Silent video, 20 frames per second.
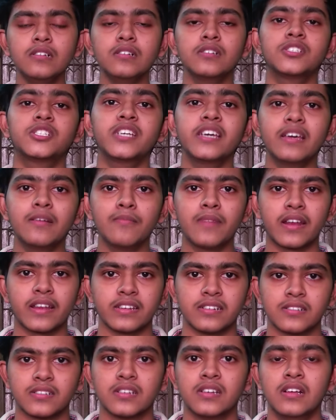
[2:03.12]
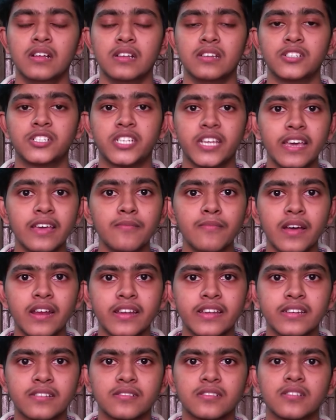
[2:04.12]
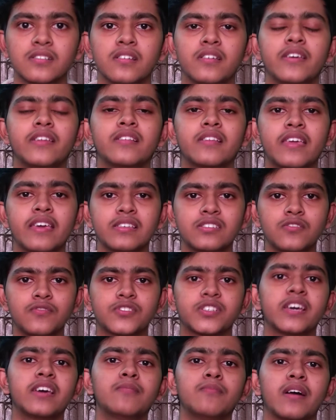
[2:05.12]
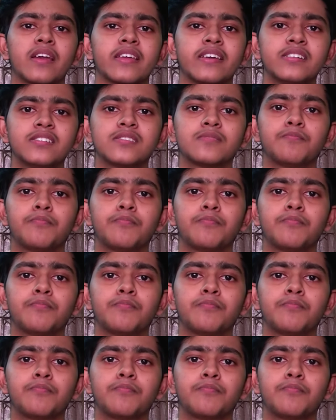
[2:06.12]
Share market. In case of share markets,